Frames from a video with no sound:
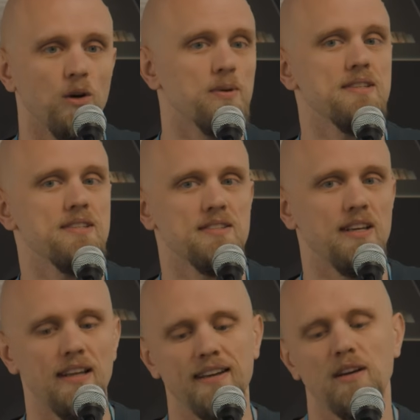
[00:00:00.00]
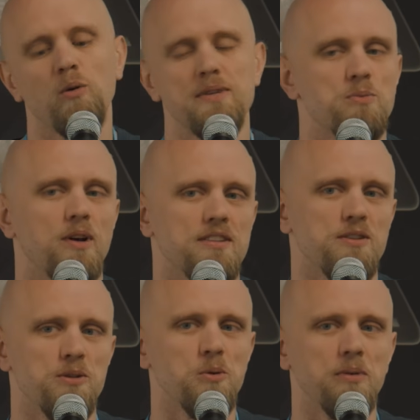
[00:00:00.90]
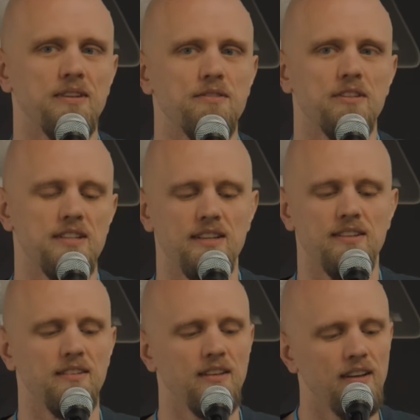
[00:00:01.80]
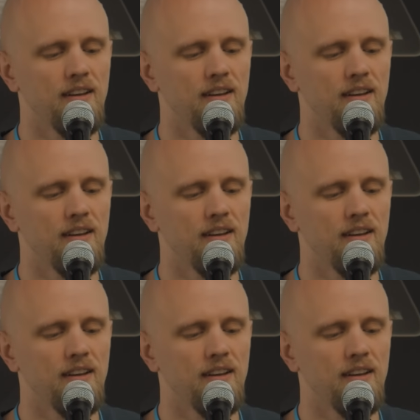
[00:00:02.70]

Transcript: always wanted to do, but never did.